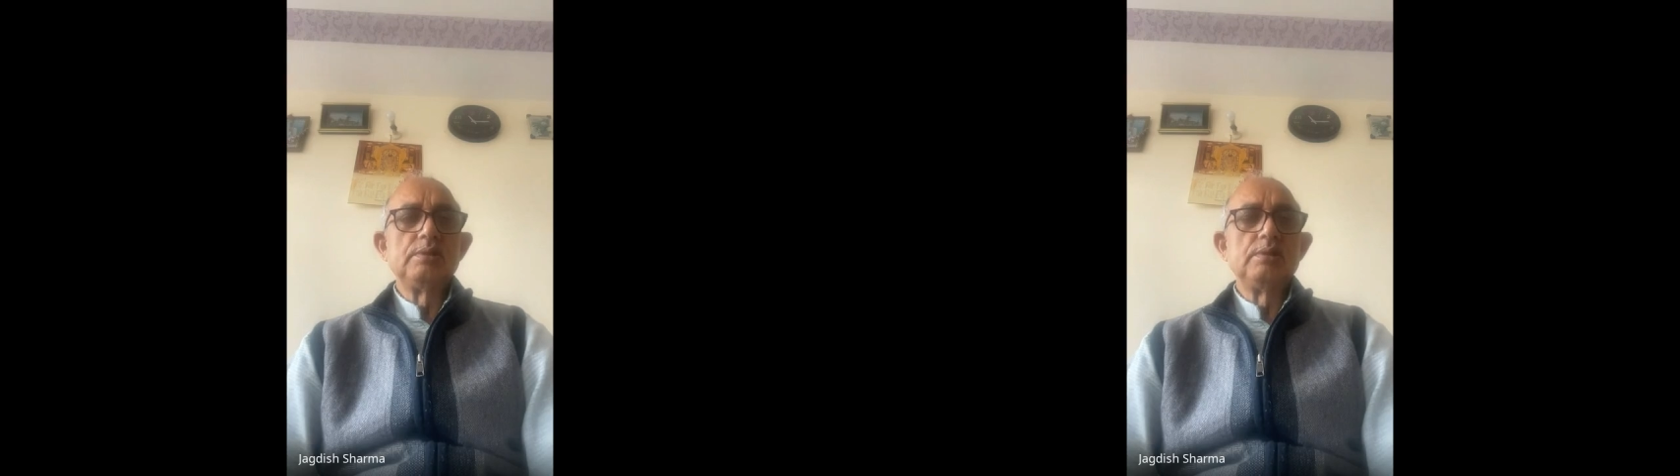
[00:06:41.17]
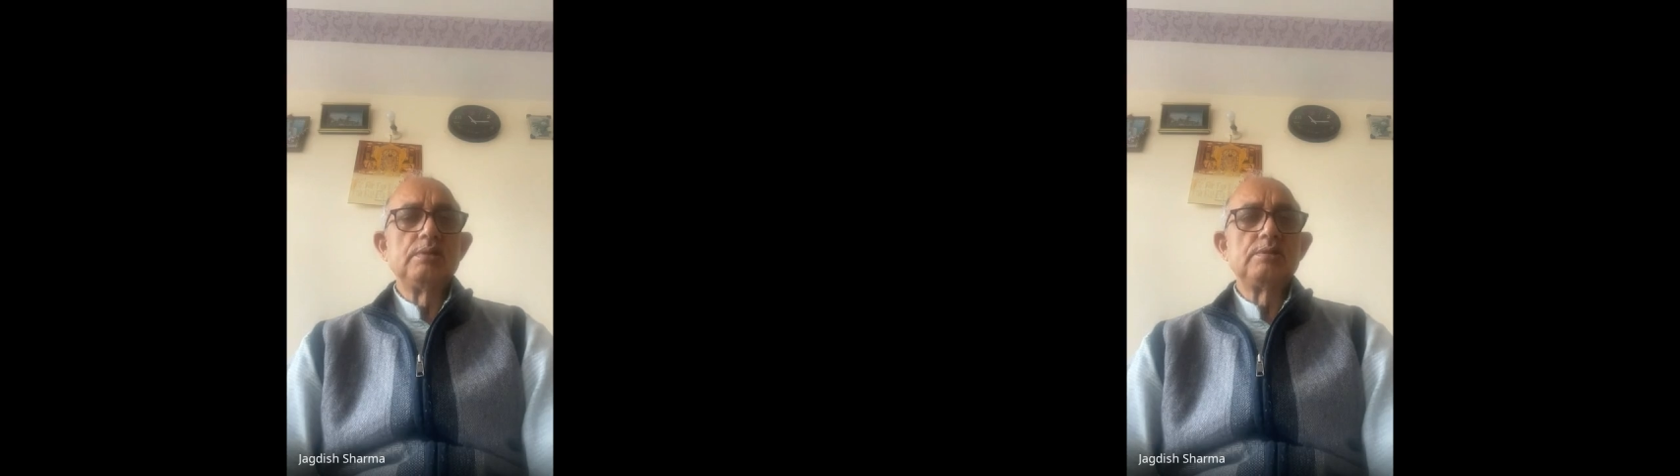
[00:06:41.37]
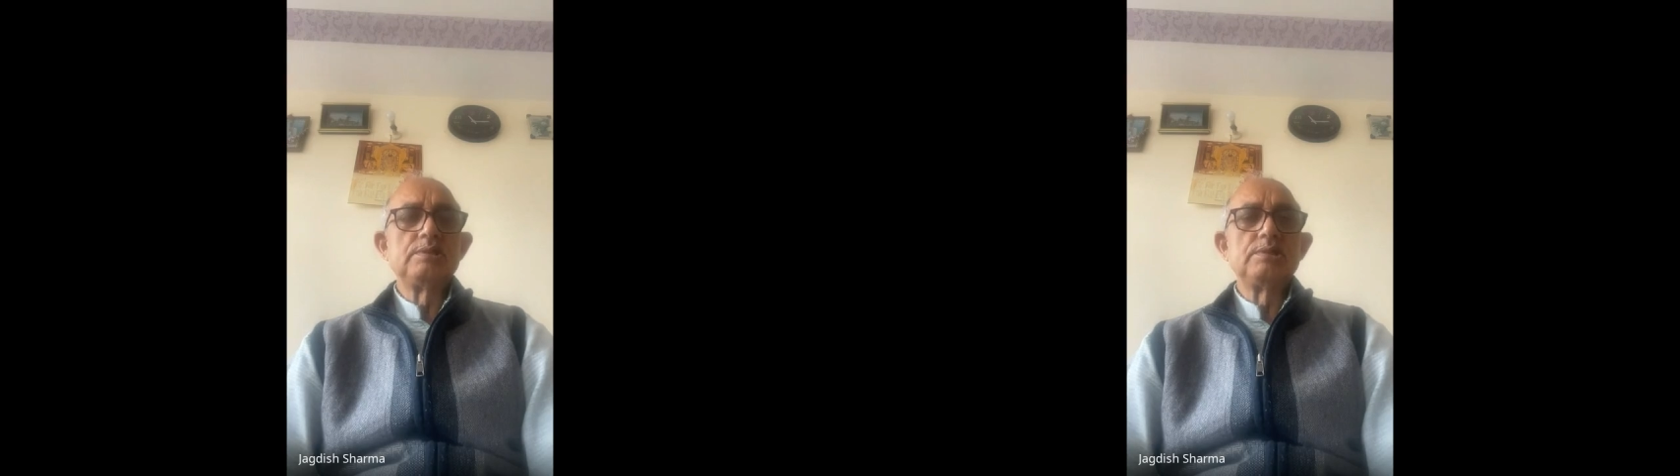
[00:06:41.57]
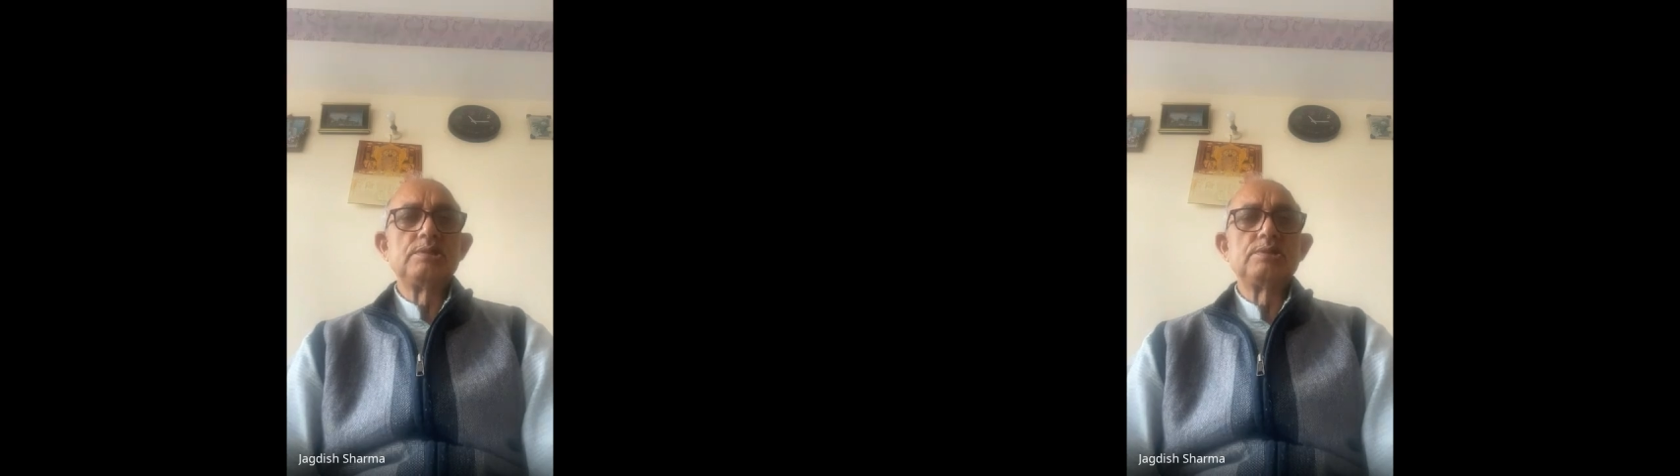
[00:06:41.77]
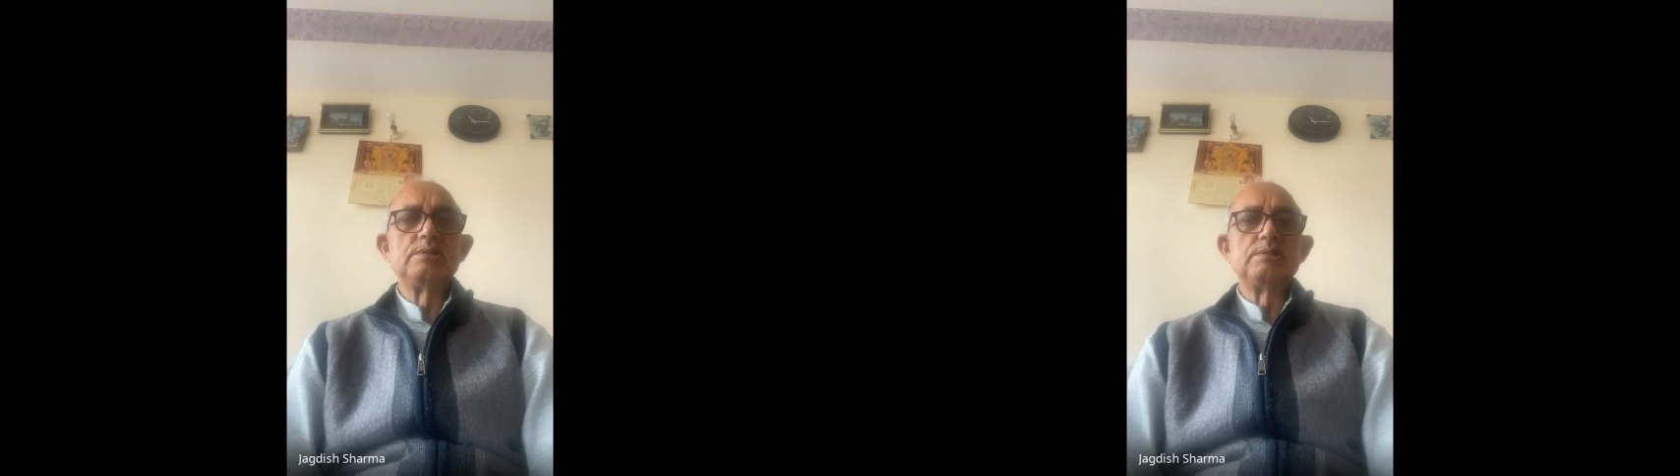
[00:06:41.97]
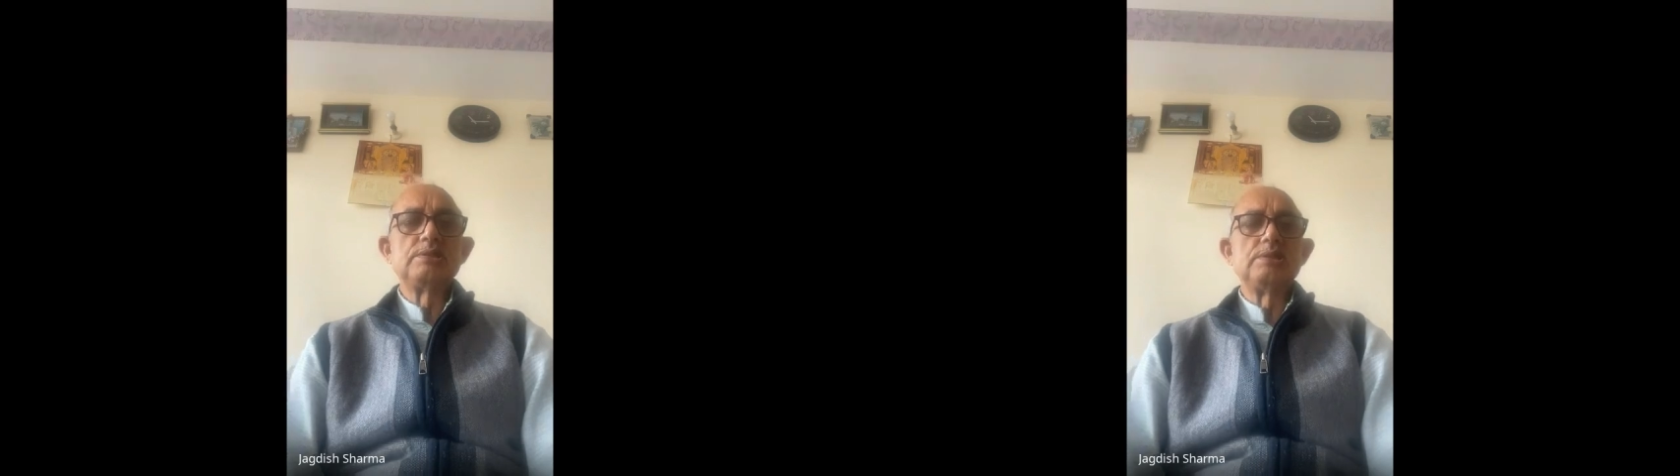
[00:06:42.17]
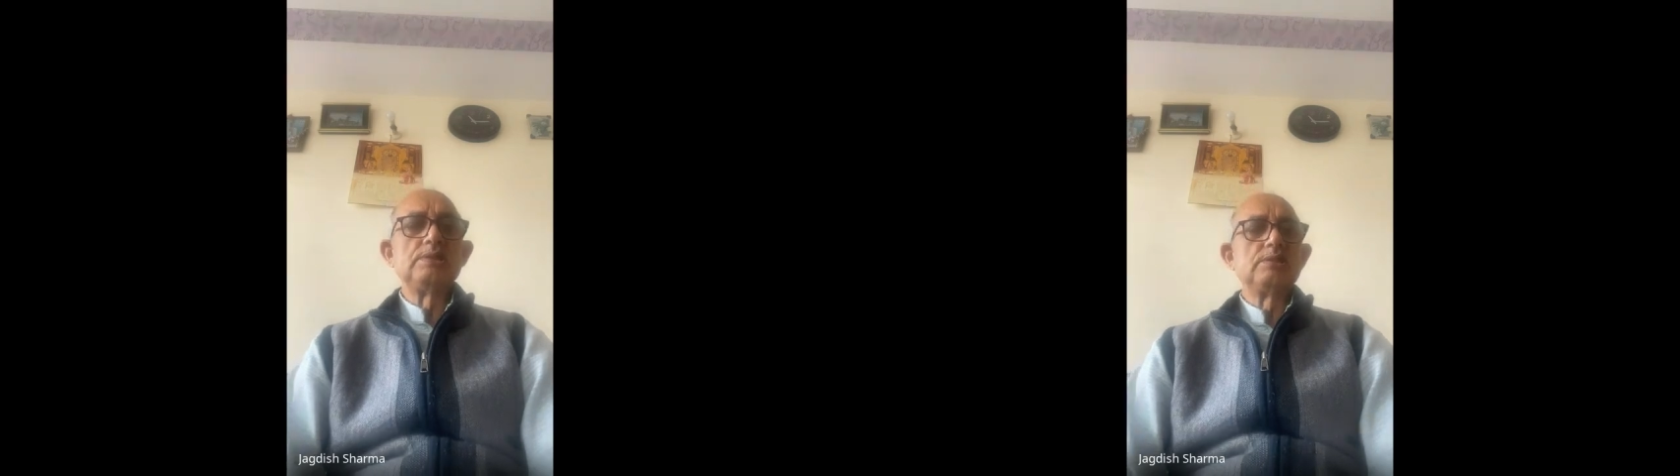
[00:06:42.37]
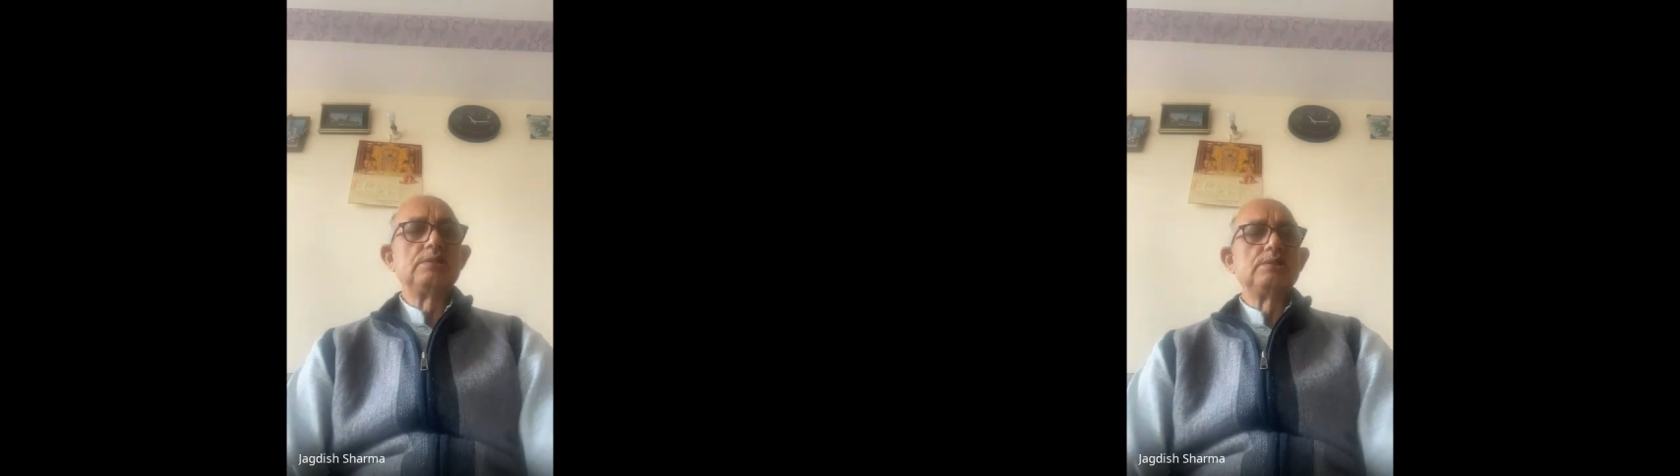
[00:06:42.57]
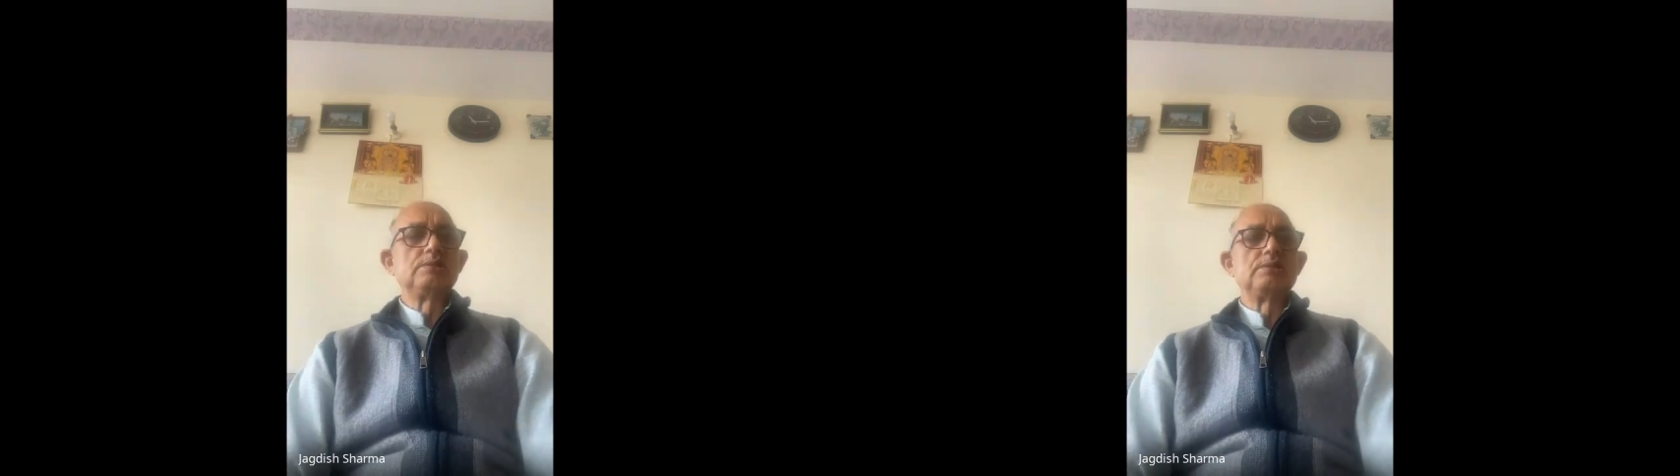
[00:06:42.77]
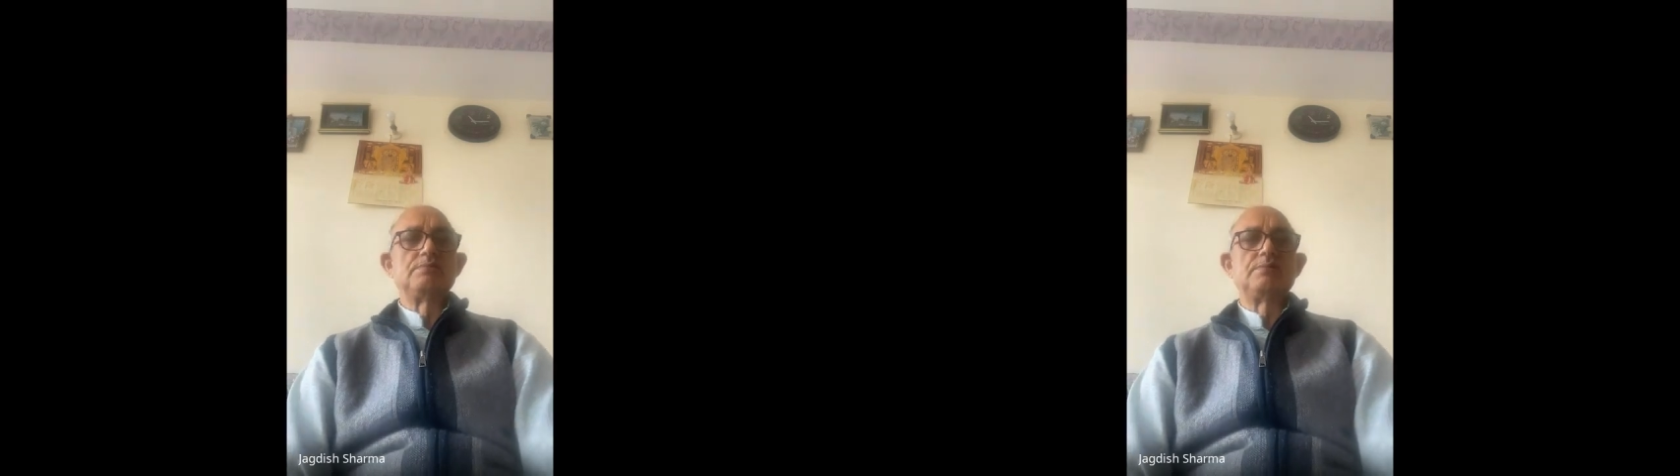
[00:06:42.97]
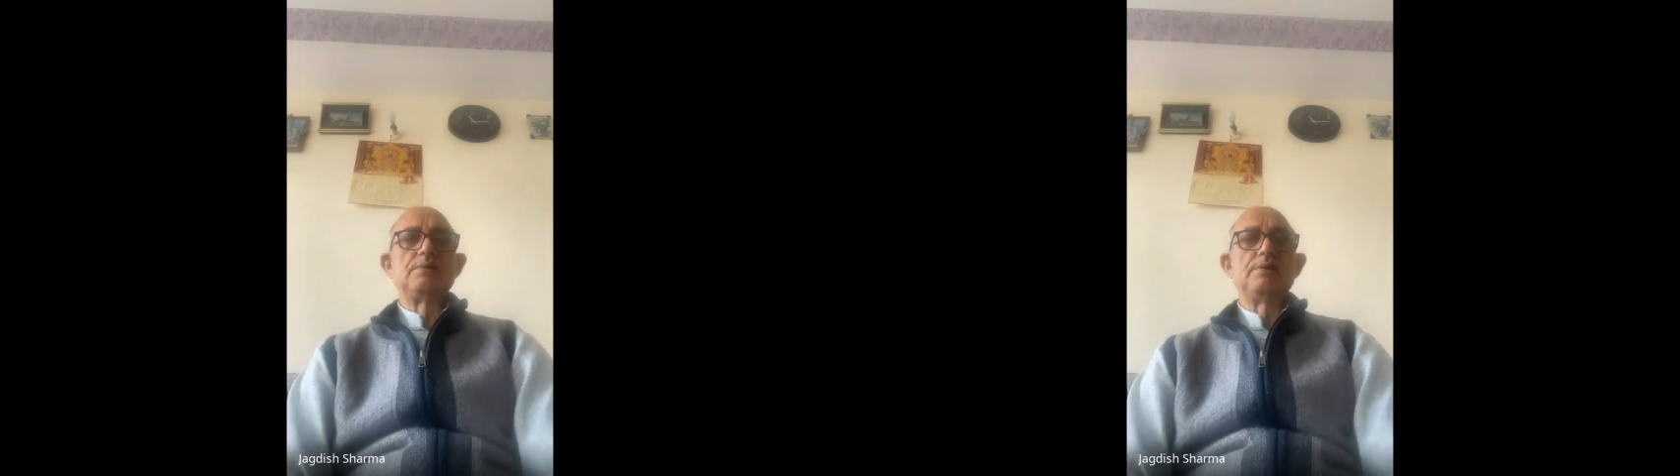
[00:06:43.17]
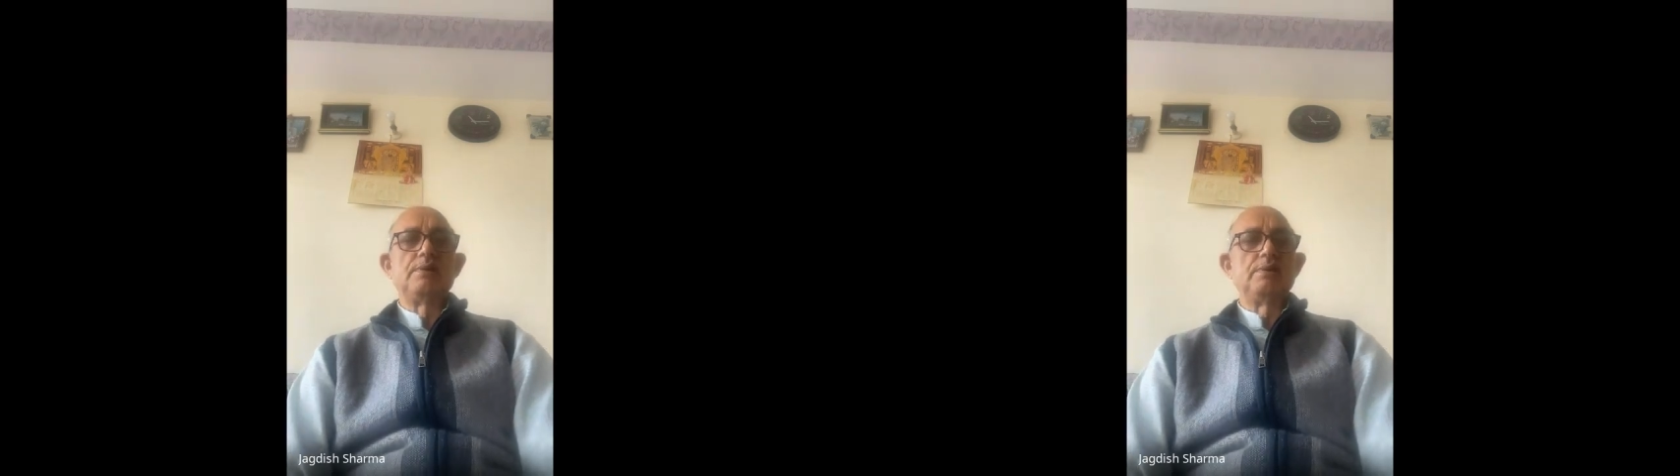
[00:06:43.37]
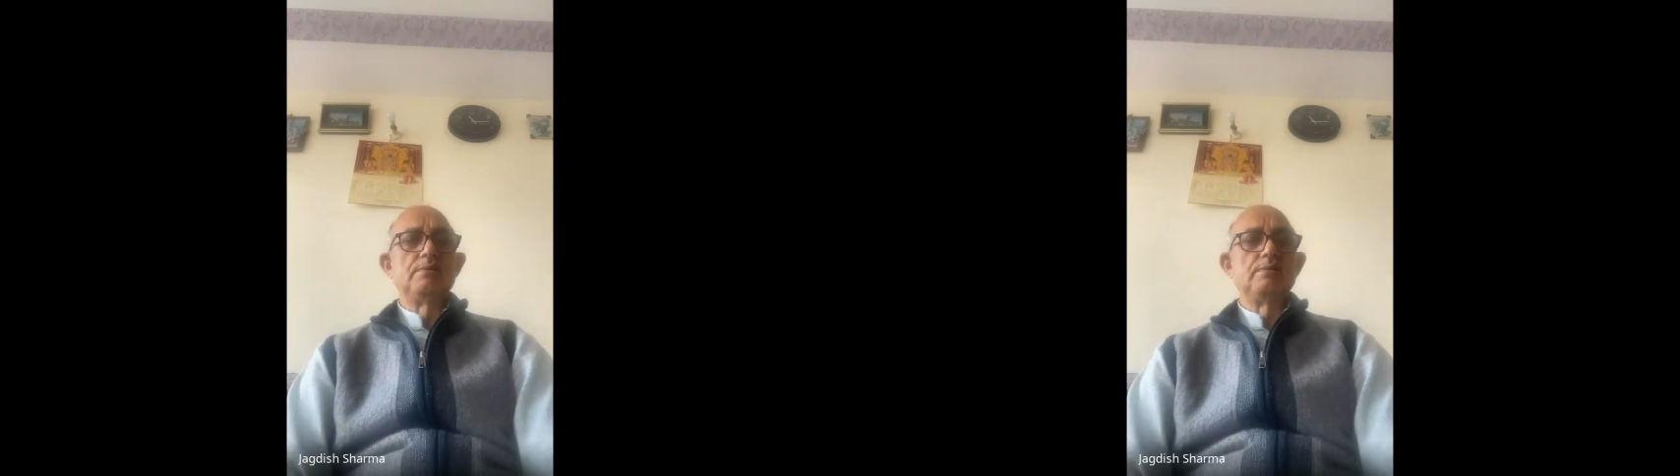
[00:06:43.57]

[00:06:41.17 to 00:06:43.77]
younger generation sees things differently,